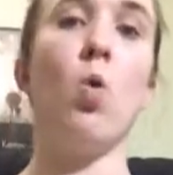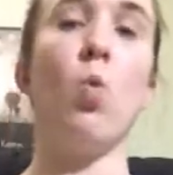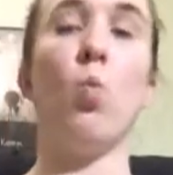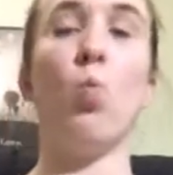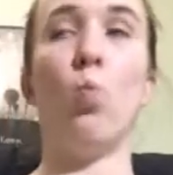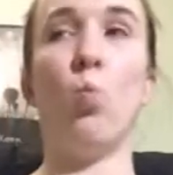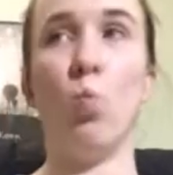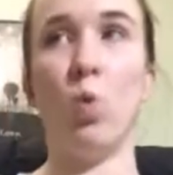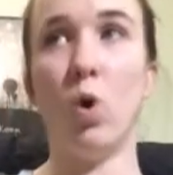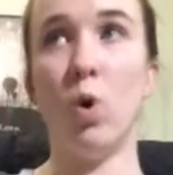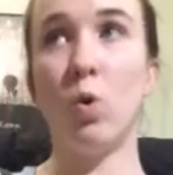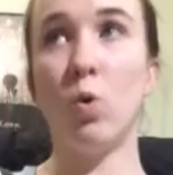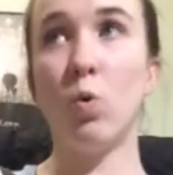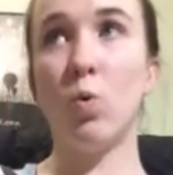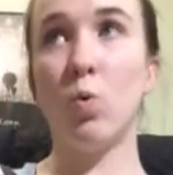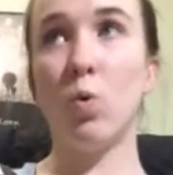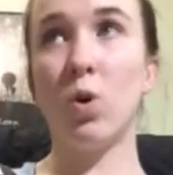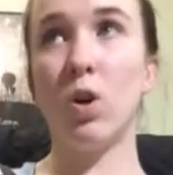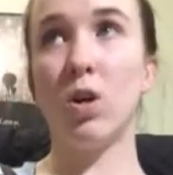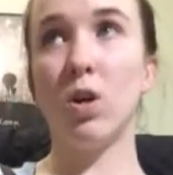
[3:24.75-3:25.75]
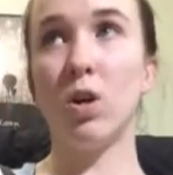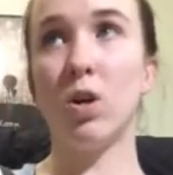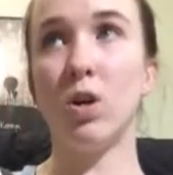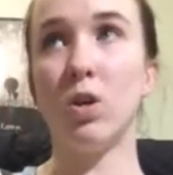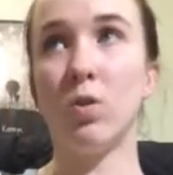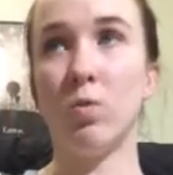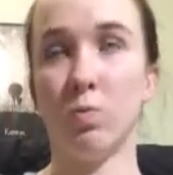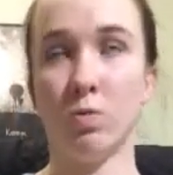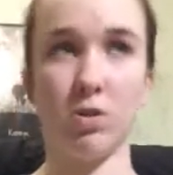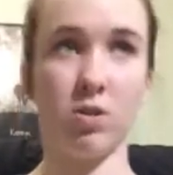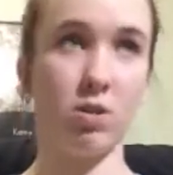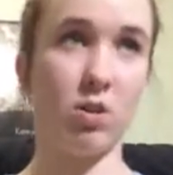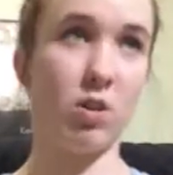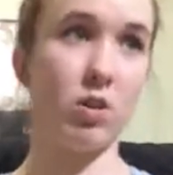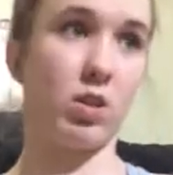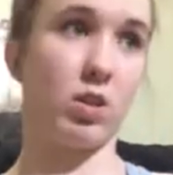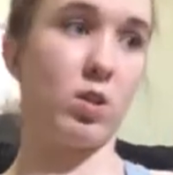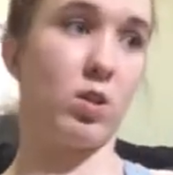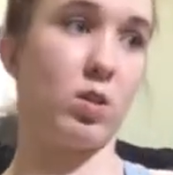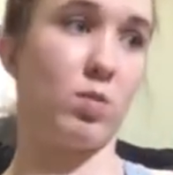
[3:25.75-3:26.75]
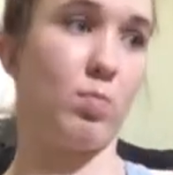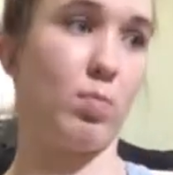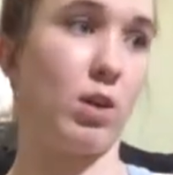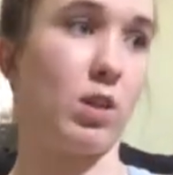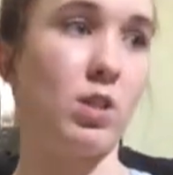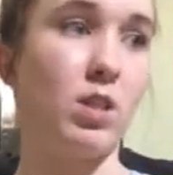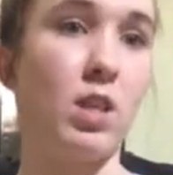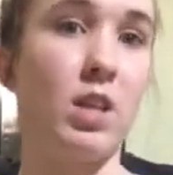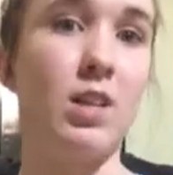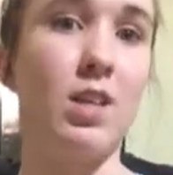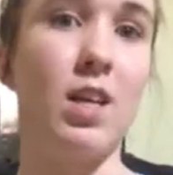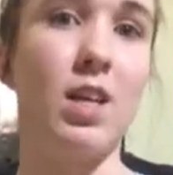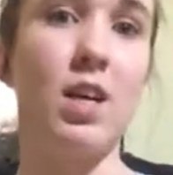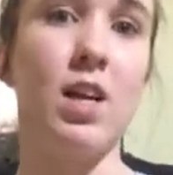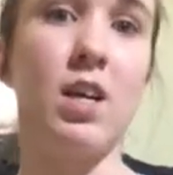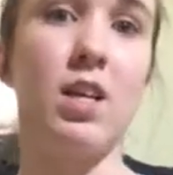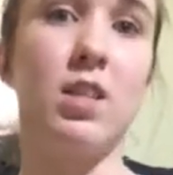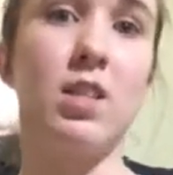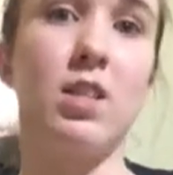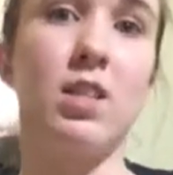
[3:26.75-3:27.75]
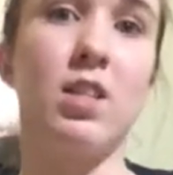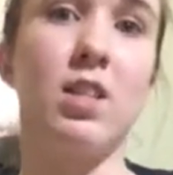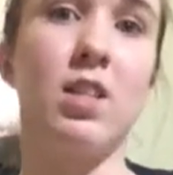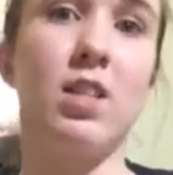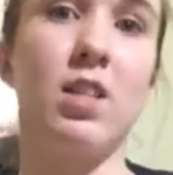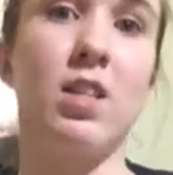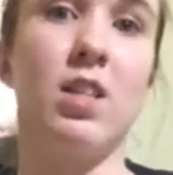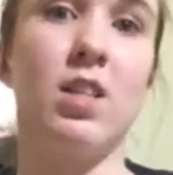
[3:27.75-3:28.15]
Whoa. Was not expecting that.